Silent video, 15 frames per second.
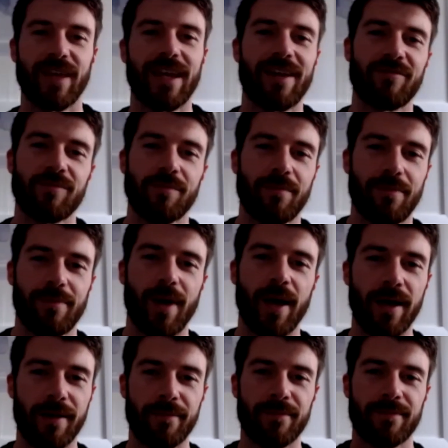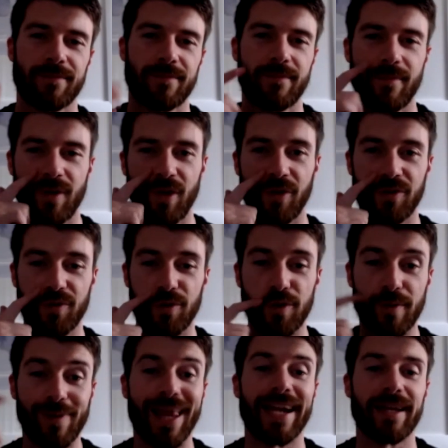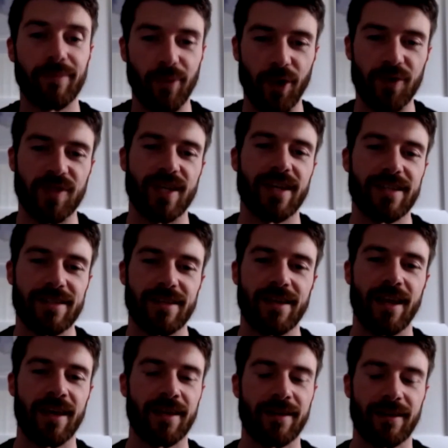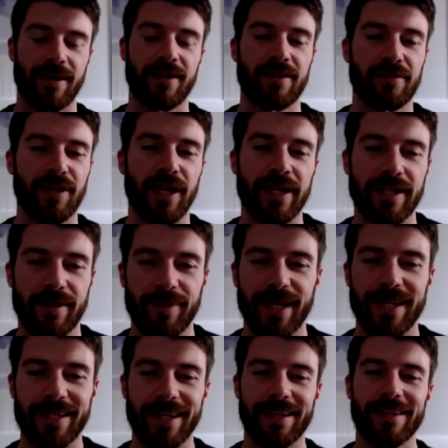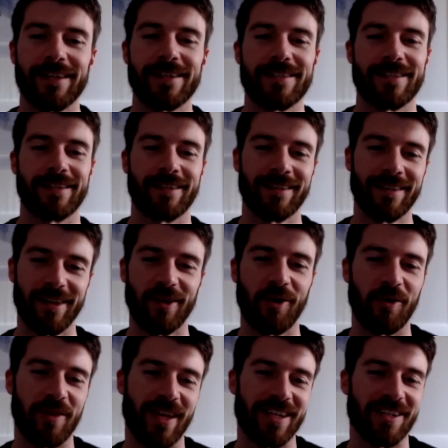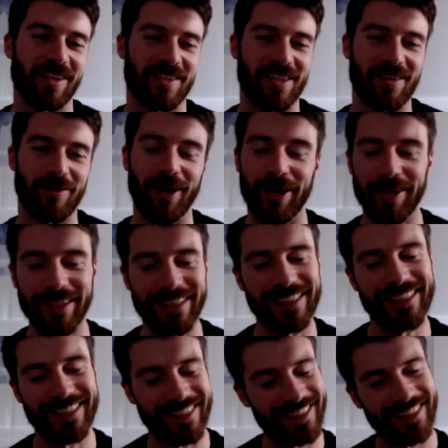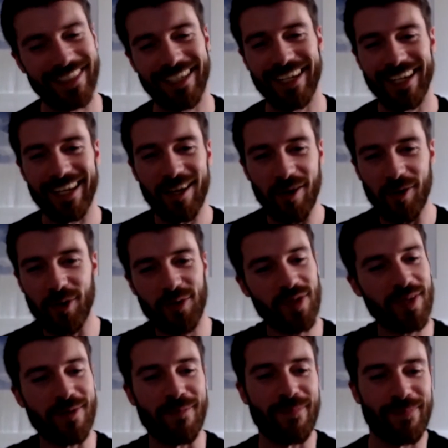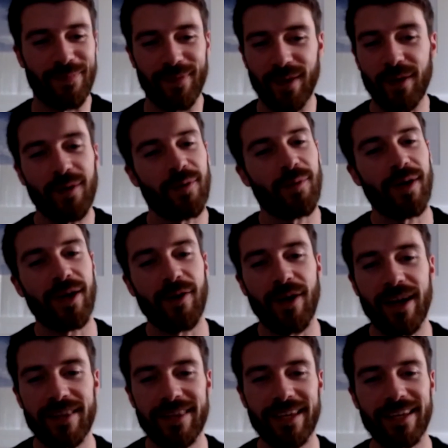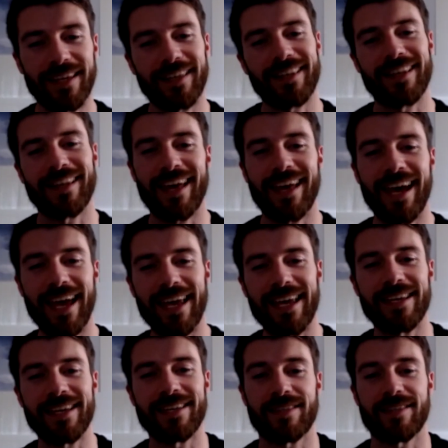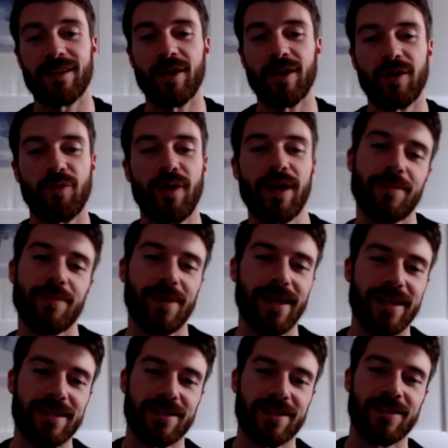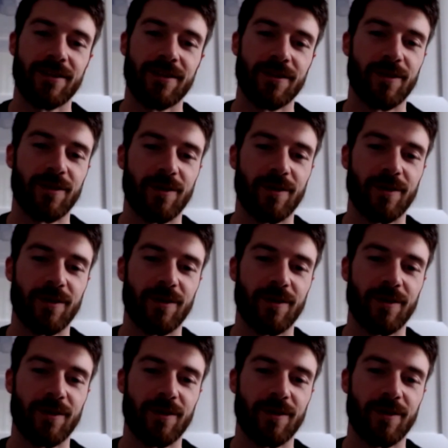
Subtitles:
haven't gone through the planning process and lined up their deadlines, got all their ducks in a row. Awesome. Well, I think that is a great place to